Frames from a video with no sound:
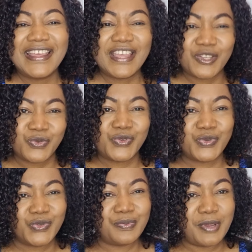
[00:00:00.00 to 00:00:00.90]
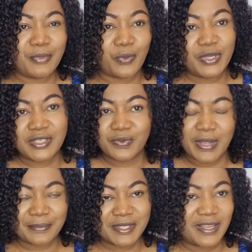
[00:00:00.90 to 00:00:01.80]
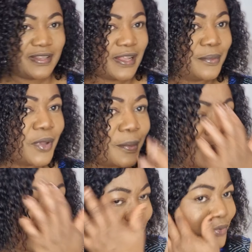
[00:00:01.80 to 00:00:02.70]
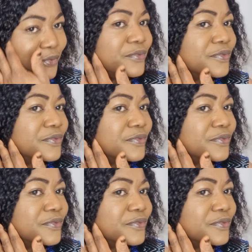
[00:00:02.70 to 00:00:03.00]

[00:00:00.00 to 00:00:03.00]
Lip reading: it will suit me more, which is what I'm saying now. Not bad, though.